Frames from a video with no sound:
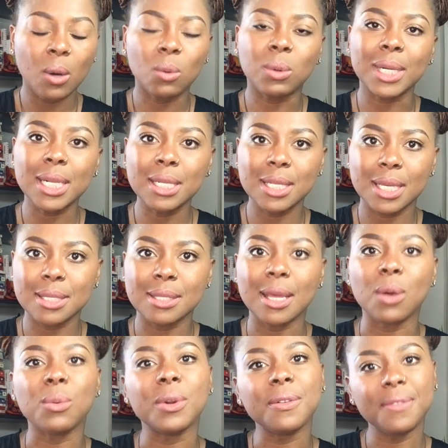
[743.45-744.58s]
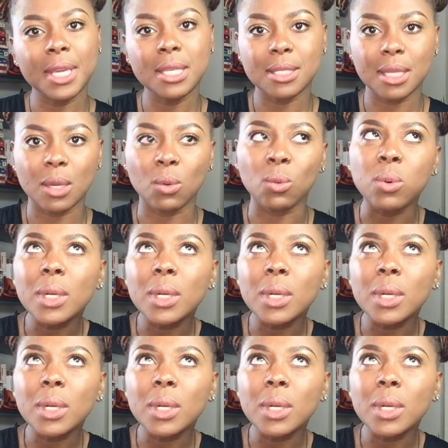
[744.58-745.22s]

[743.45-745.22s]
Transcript: what it is that we're facing.